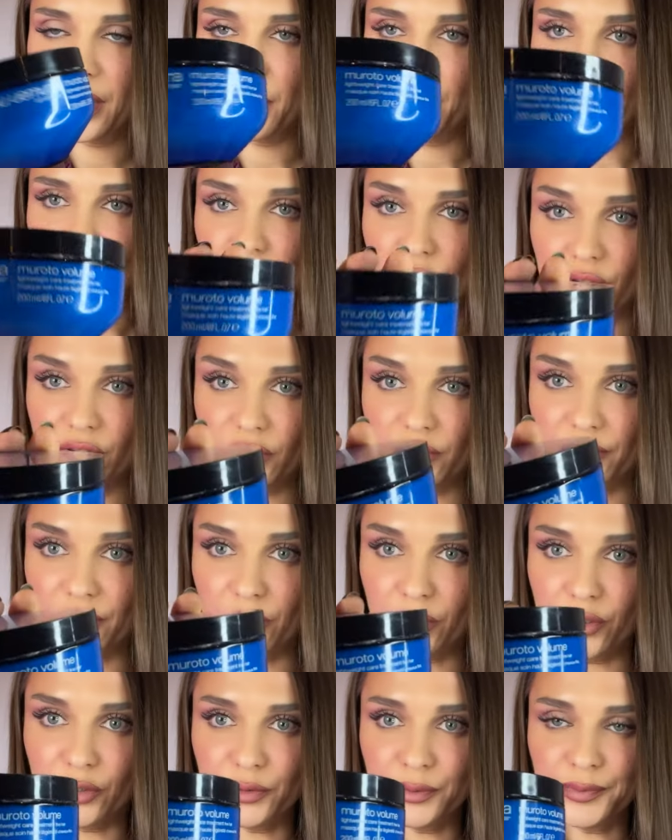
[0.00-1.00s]
Moroto
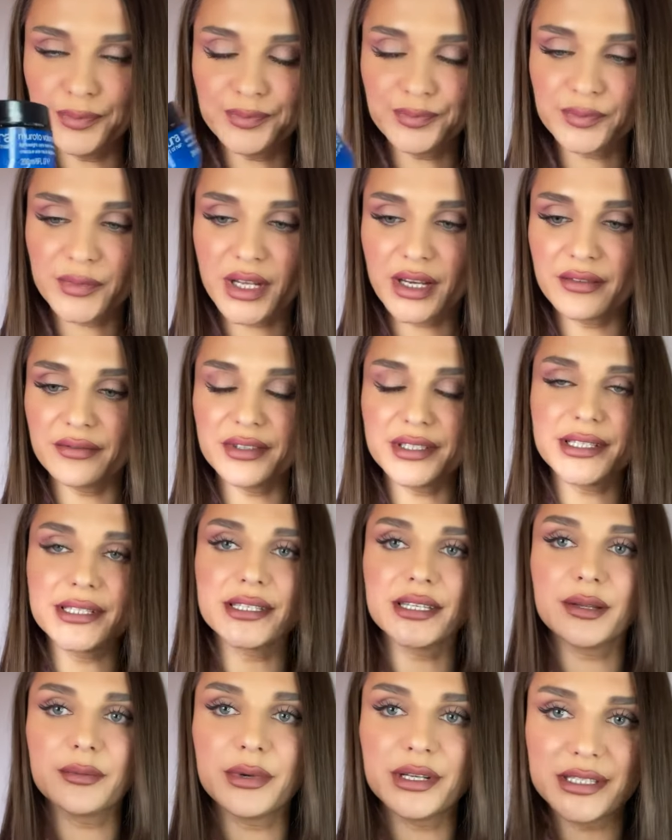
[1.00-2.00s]
Volume. This is
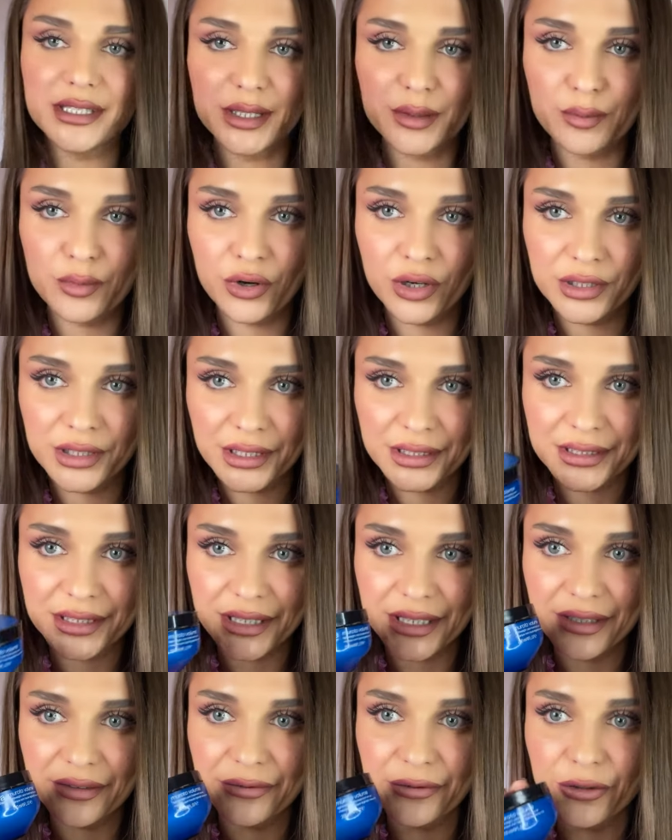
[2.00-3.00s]
an amazing product
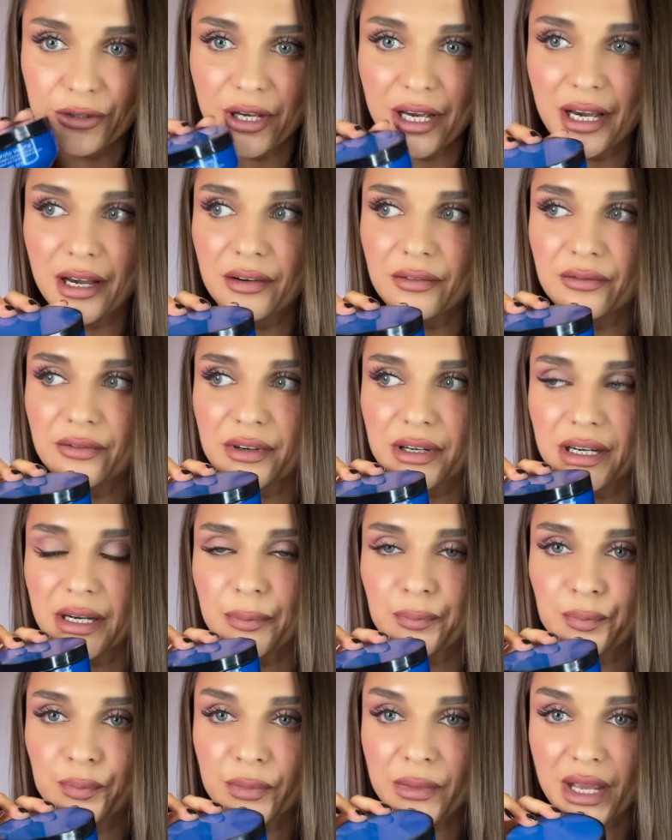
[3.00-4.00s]
if you have
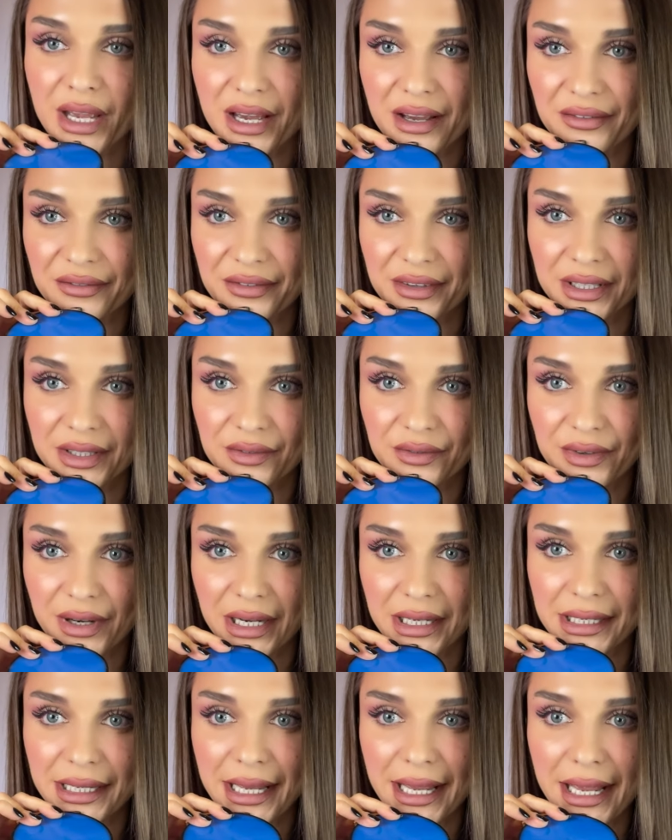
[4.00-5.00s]
thin,
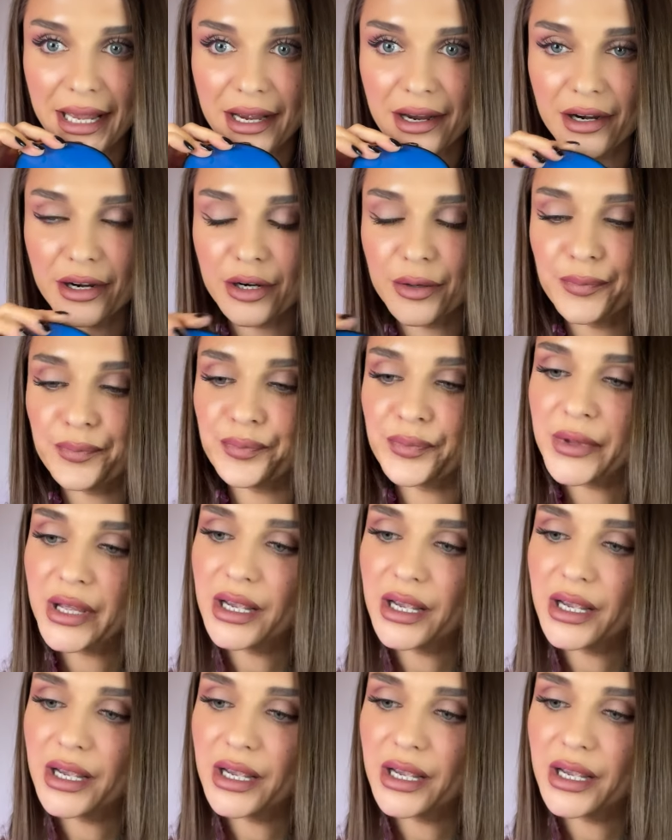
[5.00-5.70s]
fine hair.